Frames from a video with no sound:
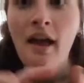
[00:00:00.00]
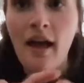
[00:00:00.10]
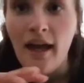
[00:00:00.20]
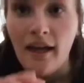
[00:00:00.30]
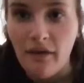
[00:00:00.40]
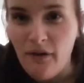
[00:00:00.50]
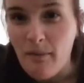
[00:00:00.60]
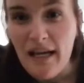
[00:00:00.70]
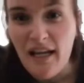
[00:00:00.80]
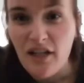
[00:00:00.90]
And if you're
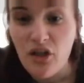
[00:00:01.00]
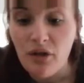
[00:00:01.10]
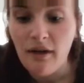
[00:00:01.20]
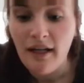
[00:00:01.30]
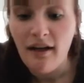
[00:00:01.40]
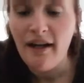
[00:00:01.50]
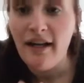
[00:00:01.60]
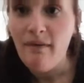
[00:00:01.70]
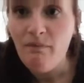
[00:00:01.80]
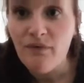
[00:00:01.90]
making 2 like I
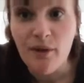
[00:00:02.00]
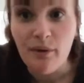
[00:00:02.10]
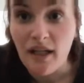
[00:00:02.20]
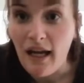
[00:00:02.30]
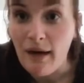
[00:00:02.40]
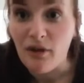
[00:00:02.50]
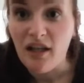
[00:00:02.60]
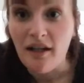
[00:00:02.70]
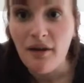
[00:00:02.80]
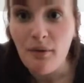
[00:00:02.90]
am, do it again with
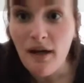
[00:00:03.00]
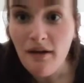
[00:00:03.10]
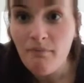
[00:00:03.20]
the other one,